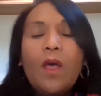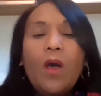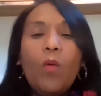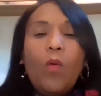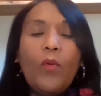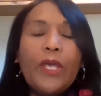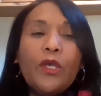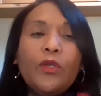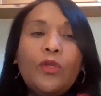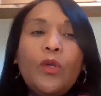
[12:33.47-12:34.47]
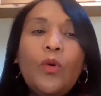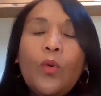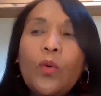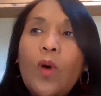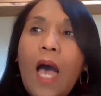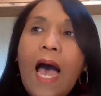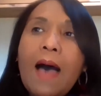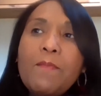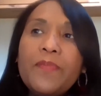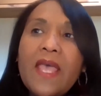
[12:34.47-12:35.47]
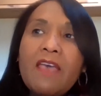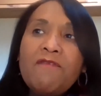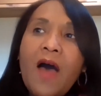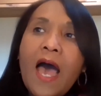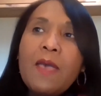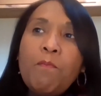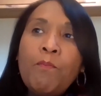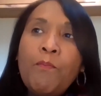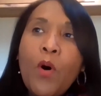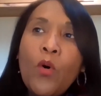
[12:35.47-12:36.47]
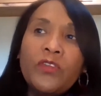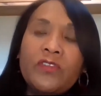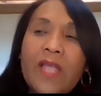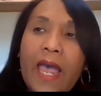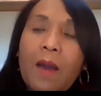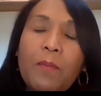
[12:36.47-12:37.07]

what we could do, if I pause there,